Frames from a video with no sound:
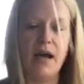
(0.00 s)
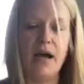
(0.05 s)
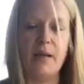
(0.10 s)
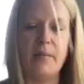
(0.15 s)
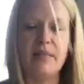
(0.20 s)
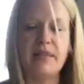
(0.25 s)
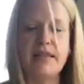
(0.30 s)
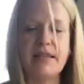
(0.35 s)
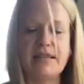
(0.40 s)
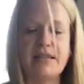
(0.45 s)

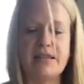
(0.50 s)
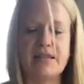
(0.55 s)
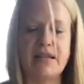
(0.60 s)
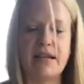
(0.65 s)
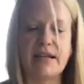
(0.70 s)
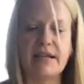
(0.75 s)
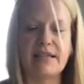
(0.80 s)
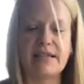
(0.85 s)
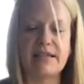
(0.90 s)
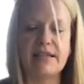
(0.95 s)
This is
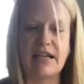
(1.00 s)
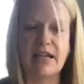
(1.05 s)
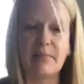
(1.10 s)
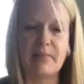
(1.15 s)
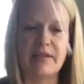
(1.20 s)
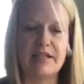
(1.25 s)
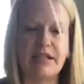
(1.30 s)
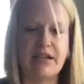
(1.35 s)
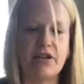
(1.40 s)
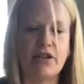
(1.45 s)
like a slick
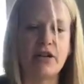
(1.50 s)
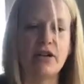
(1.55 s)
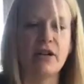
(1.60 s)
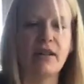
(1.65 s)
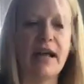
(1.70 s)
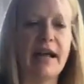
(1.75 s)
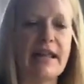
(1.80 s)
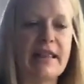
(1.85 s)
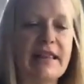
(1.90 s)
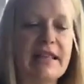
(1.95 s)
material
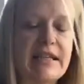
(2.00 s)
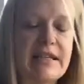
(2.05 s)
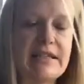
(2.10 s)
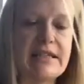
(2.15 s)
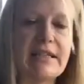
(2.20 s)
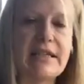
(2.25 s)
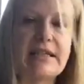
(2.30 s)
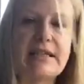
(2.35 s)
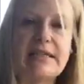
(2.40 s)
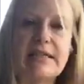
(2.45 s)
like this
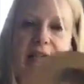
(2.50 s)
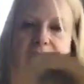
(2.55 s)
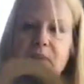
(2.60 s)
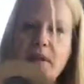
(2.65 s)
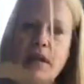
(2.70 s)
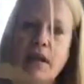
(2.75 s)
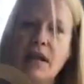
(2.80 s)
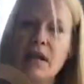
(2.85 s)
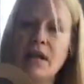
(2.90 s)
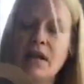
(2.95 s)
is.
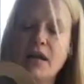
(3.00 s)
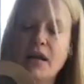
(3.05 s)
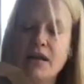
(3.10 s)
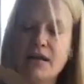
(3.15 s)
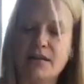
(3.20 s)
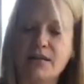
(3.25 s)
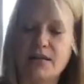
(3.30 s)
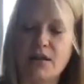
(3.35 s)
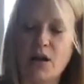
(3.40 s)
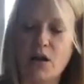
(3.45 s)

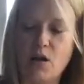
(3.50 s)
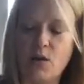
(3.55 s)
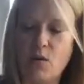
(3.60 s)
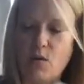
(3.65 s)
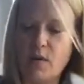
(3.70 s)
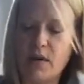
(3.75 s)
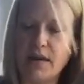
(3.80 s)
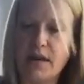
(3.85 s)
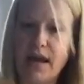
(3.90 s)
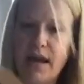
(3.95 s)
So
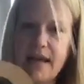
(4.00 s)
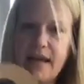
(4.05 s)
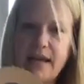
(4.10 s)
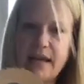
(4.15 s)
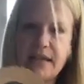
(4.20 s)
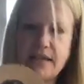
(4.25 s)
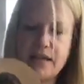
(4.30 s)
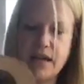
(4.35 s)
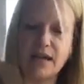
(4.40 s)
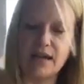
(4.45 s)
when I
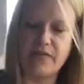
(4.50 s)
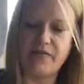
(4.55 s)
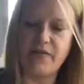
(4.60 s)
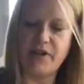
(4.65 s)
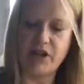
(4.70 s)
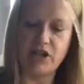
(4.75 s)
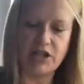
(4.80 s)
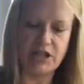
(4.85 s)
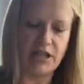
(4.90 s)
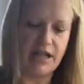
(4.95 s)
get done and
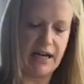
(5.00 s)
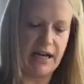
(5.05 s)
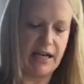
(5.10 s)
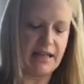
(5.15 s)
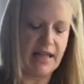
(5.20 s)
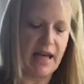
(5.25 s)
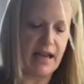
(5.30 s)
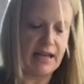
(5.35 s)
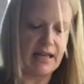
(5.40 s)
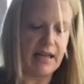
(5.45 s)
finish cleaning
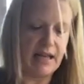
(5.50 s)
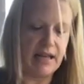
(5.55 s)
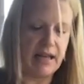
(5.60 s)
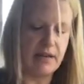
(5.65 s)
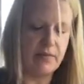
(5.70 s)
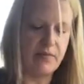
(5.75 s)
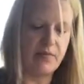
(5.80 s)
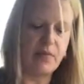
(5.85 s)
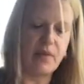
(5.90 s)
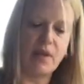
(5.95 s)
that
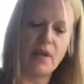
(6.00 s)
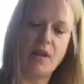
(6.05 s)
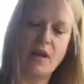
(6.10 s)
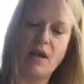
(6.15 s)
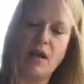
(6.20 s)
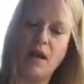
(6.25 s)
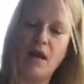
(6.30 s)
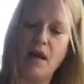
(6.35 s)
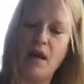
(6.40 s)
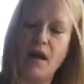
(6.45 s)
again,
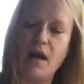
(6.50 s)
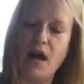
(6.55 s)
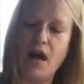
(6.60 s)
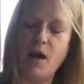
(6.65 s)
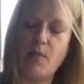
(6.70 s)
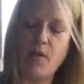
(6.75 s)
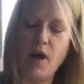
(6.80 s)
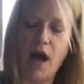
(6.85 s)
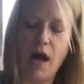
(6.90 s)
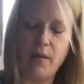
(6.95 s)
I'll
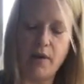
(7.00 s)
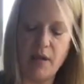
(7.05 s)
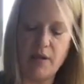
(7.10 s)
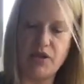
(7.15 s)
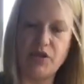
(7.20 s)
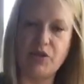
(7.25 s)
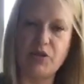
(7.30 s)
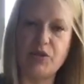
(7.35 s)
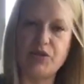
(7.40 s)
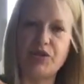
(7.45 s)
probably
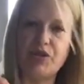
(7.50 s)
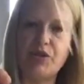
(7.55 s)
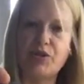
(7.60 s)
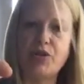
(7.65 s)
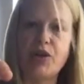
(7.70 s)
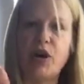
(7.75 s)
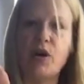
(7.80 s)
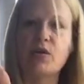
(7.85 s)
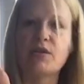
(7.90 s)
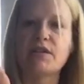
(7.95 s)
do 2
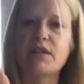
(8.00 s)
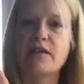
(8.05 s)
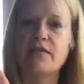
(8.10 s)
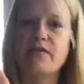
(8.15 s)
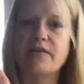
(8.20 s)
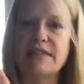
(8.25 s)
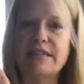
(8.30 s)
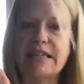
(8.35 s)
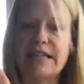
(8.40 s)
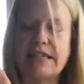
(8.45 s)
coats of
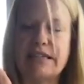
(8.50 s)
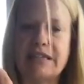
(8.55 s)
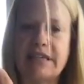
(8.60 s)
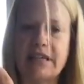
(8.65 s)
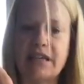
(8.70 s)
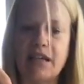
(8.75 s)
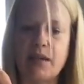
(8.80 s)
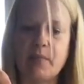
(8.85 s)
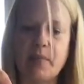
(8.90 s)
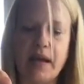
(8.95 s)
slick
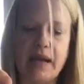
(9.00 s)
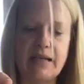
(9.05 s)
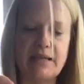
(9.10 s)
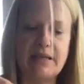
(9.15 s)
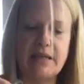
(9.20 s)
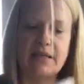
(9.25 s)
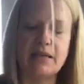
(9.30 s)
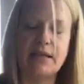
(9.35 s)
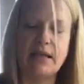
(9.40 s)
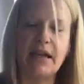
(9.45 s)
stick, and
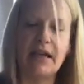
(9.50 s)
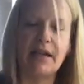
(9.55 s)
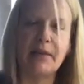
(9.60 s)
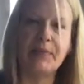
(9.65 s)
basically